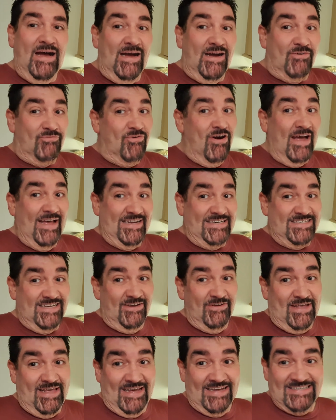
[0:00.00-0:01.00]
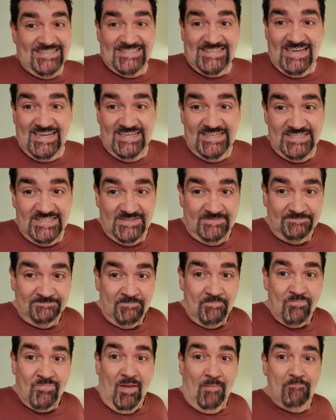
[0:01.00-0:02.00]
Right. Okay. Today's
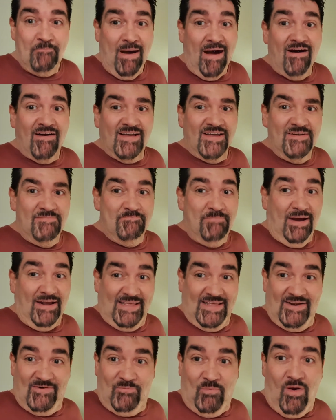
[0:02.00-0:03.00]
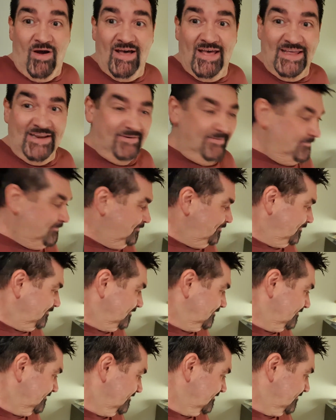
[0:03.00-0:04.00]
bargain bucket wine.
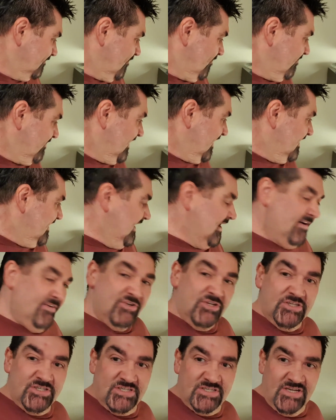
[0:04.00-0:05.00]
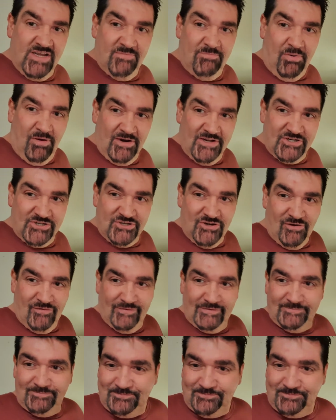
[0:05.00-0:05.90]
Now, I just polished off